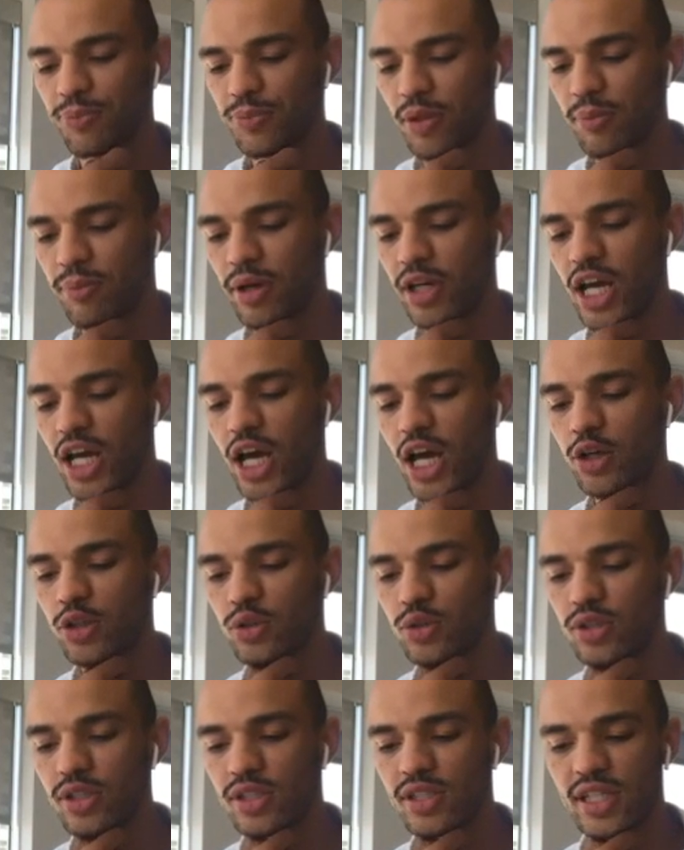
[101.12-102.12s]
about how
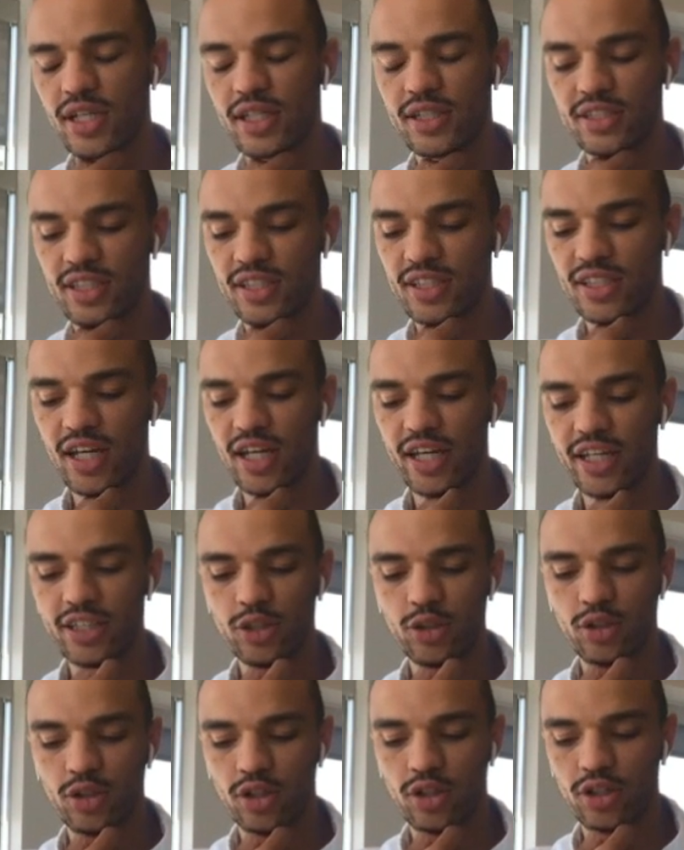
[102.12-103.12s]
you design
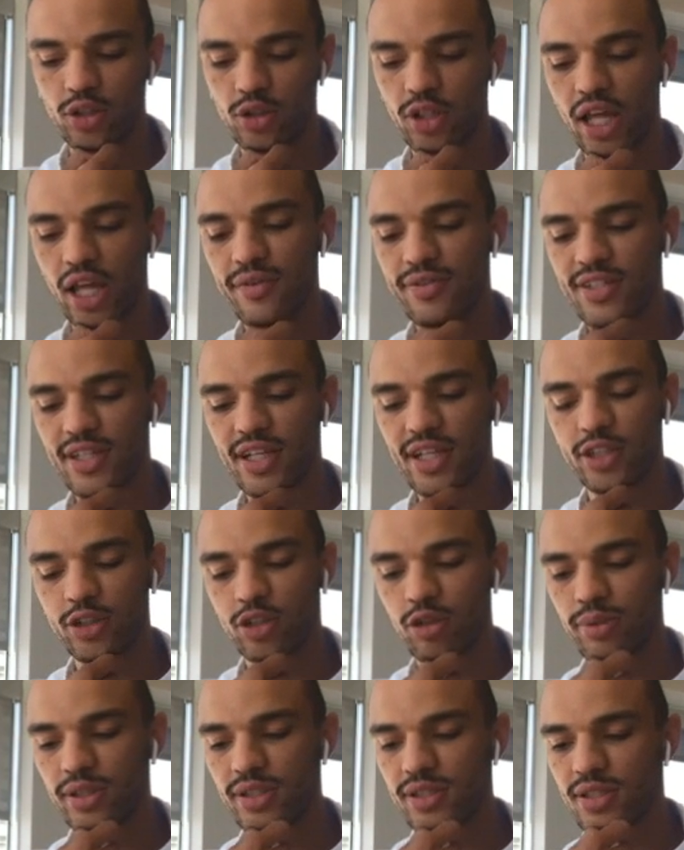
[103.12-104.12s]
your lifestyle and
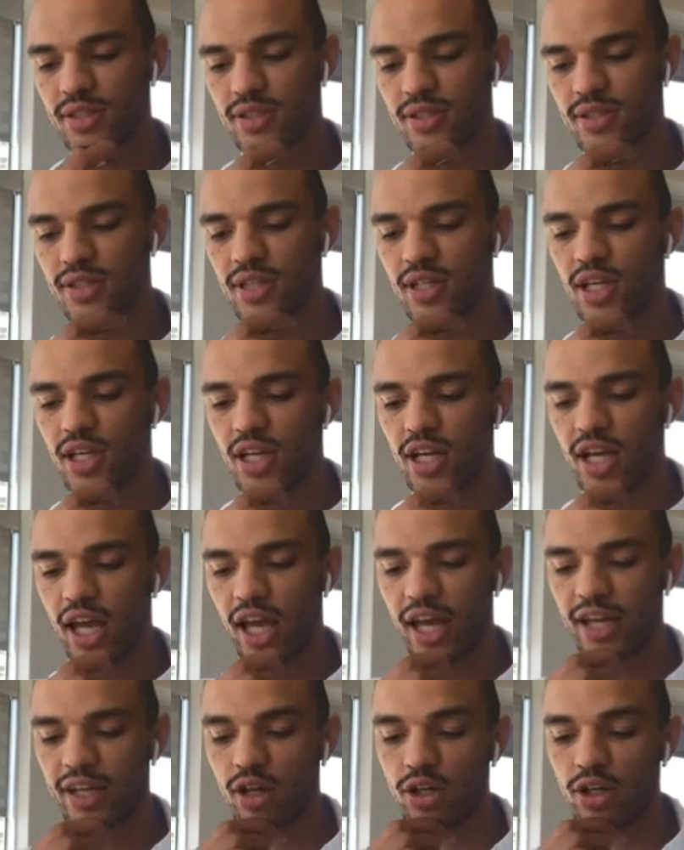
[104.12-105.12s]
your business,
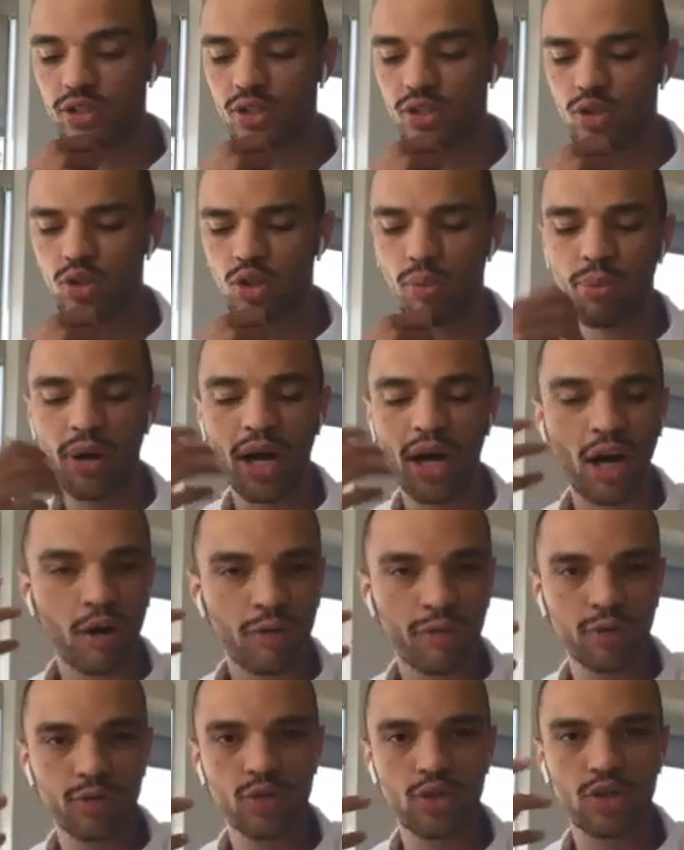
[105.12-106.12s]
and also your
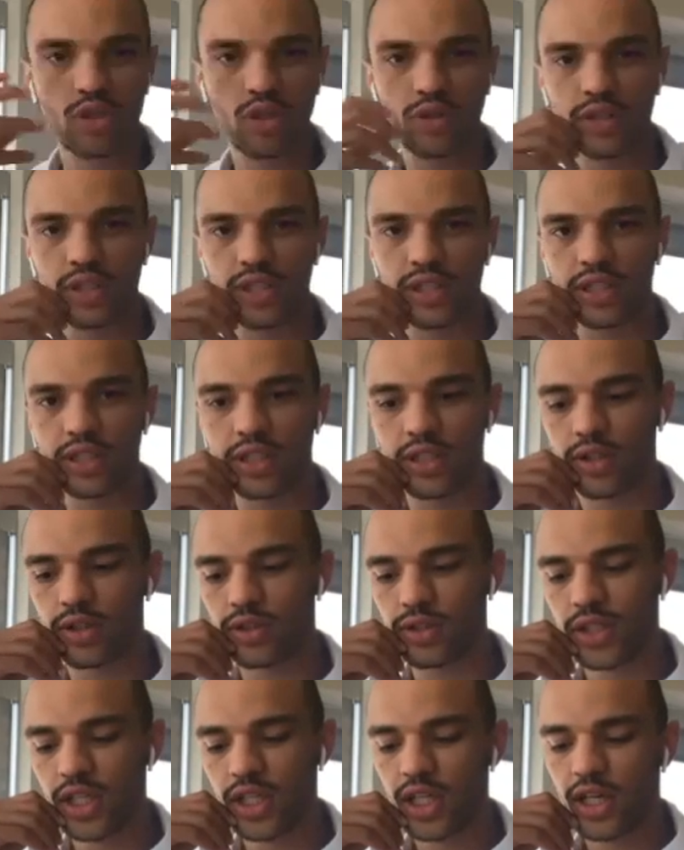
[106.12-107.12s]
powerful story.
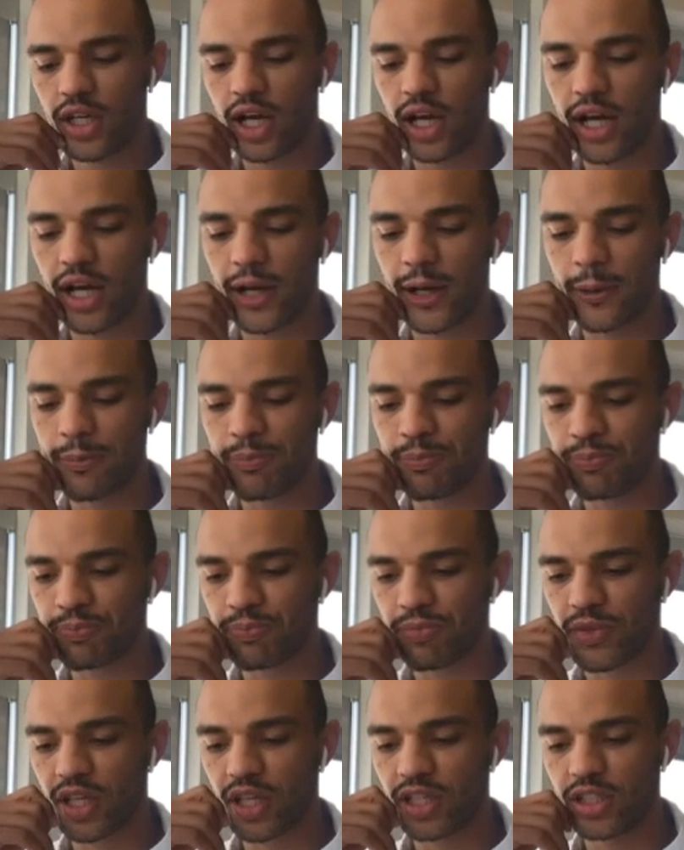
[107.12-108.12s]

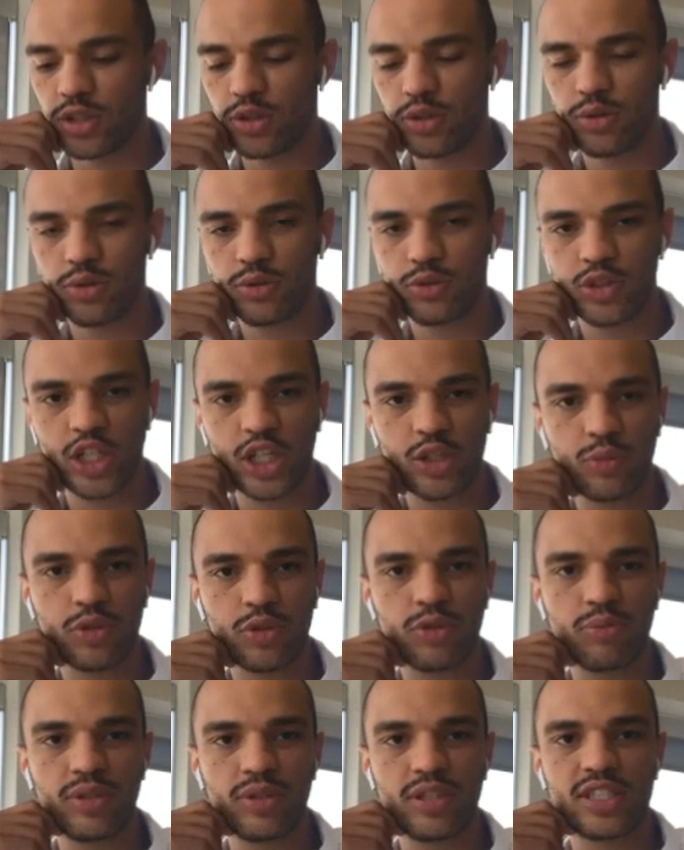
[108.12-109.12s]
You shared
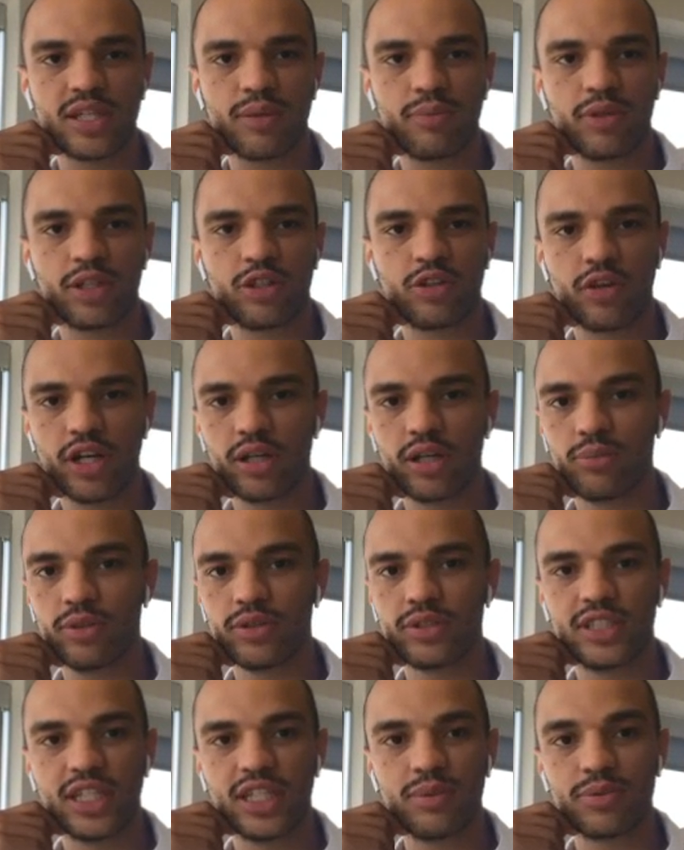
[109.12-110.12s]
with me some
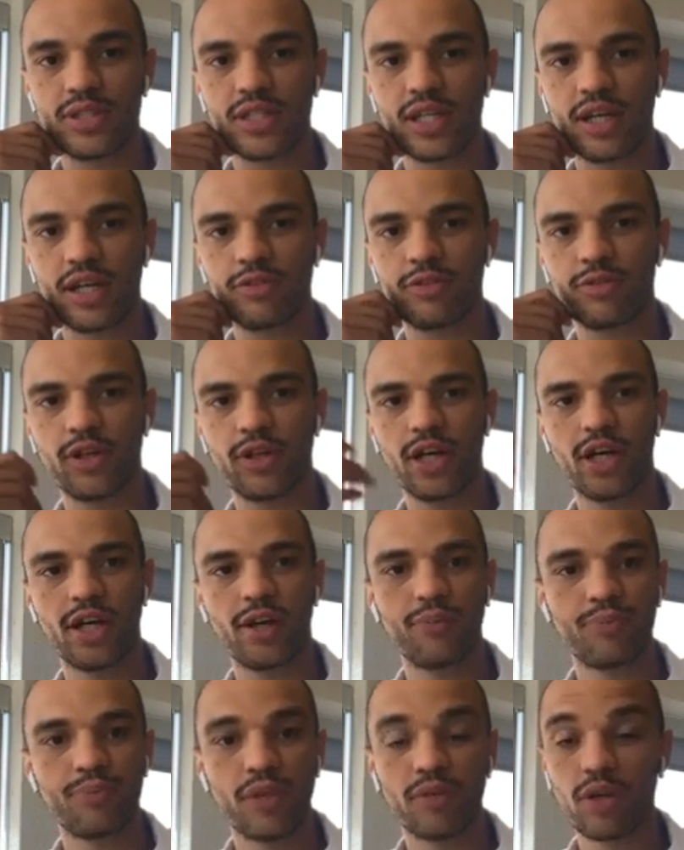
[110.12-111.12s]
incredible deep stuff
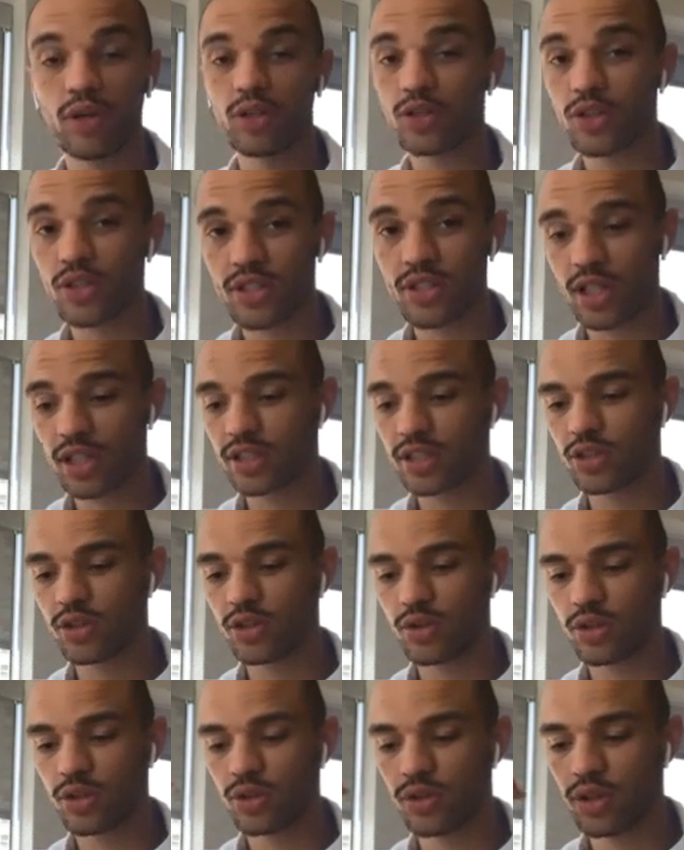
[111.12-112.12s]
around your son.
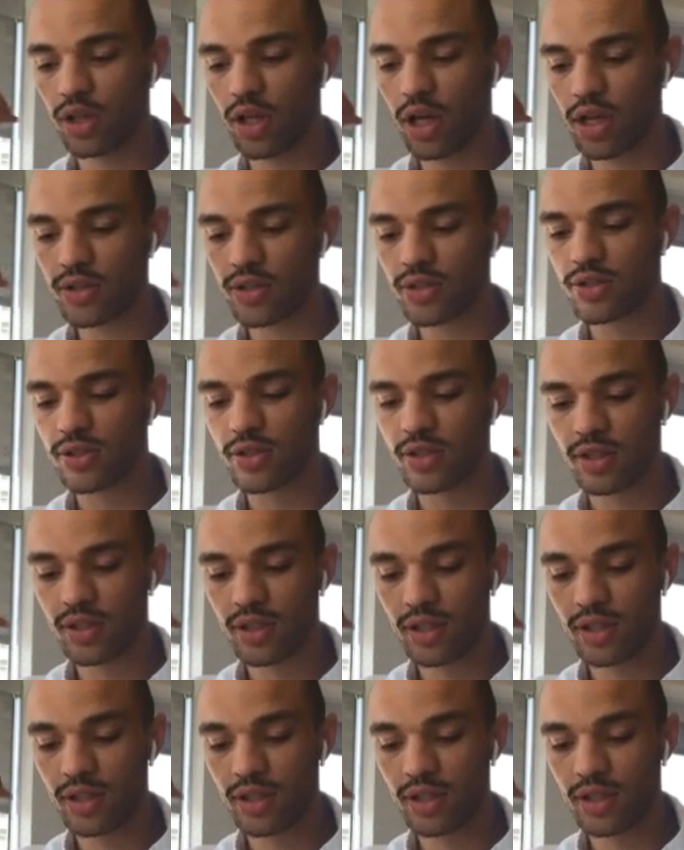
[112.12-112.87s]
You lost